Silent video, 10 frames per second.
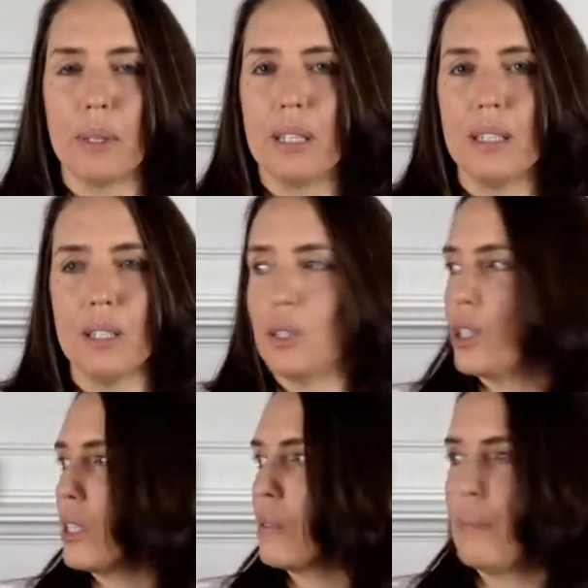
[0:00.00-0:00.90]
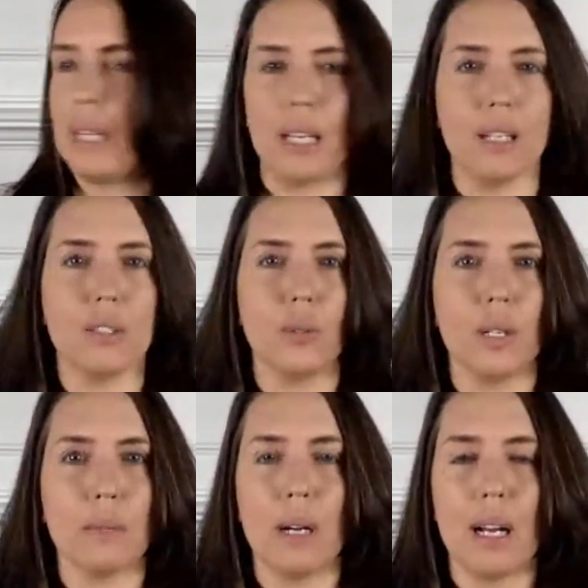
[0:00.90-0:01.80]
But this is just me
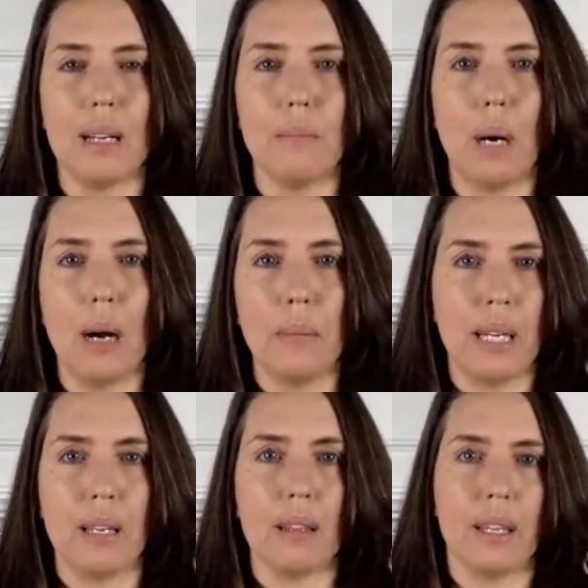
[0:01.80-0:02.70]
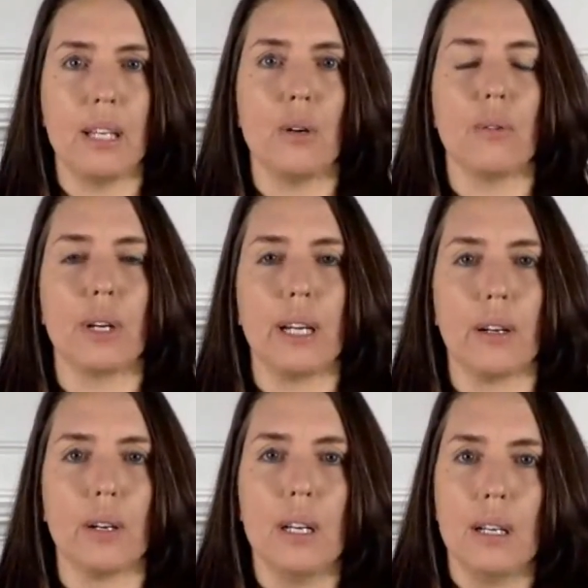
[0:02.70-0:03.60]
doing my mommy thing over
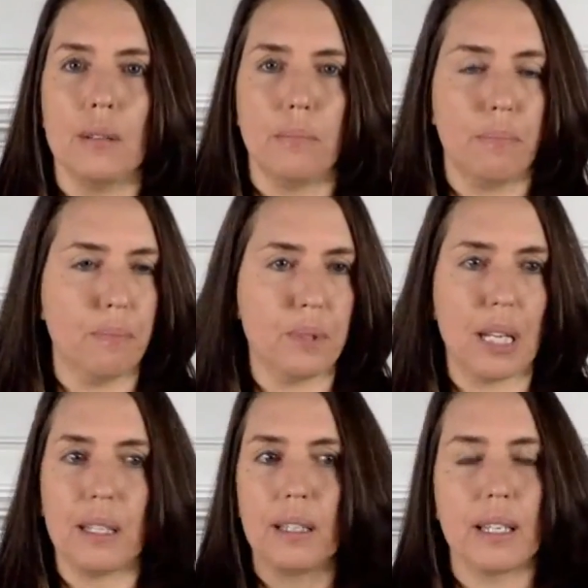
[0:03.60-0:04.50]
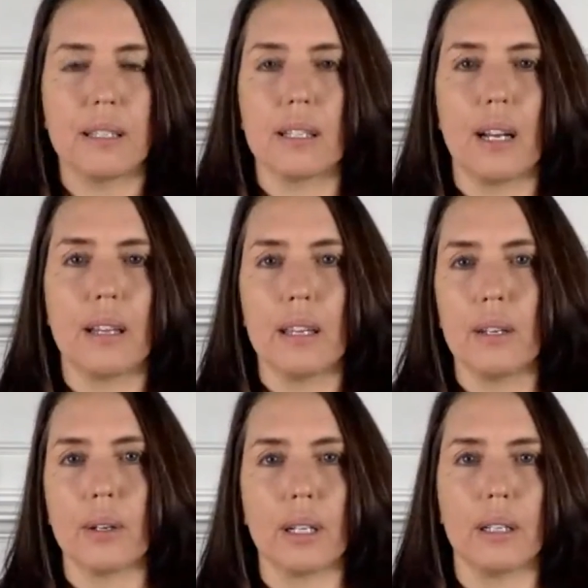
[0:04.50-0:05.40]
here, selling things that I think are
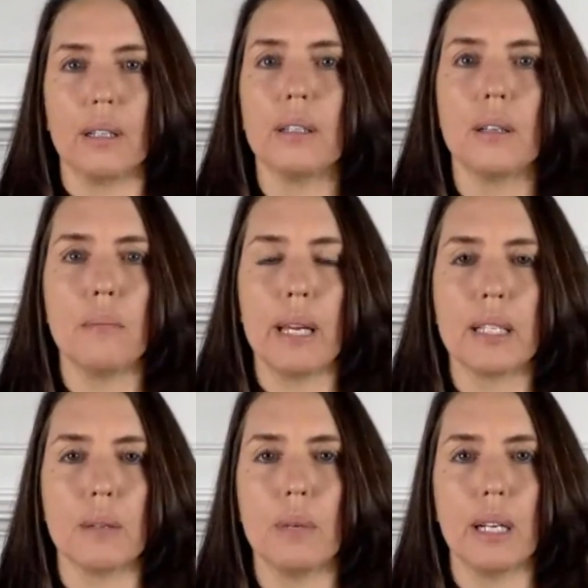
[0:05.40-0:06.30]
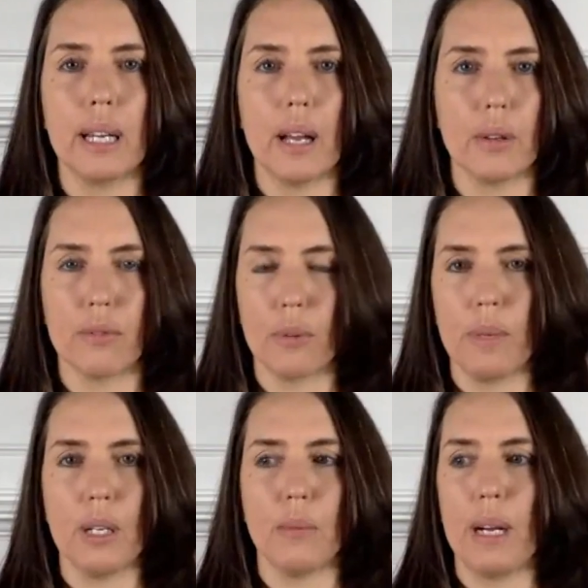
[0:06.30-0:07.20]
gonna make some money, either for me
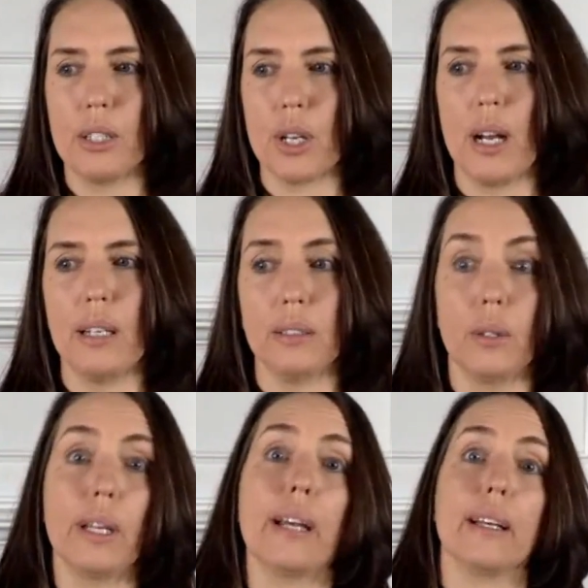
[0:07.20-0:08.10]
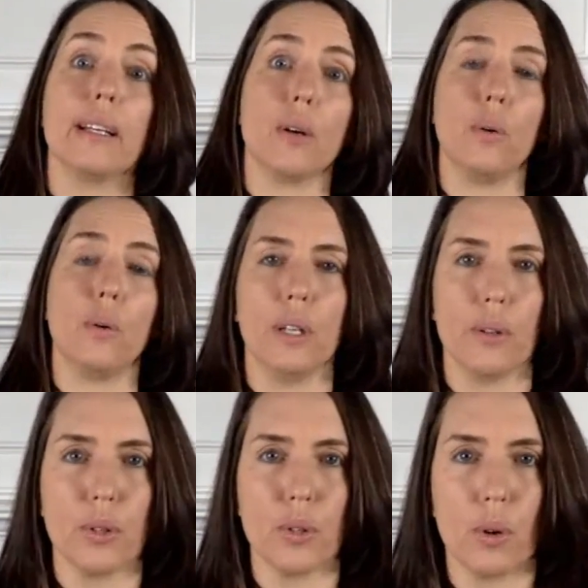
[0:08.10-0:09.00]
or my child. Oh yeah, that's a whole
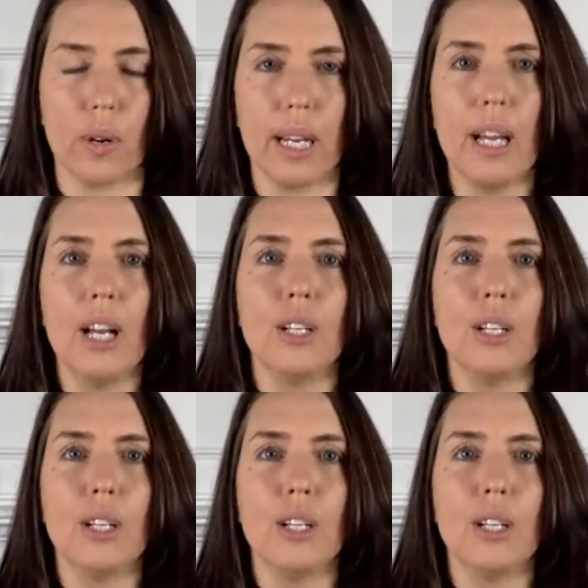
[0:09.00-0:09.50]
nother story.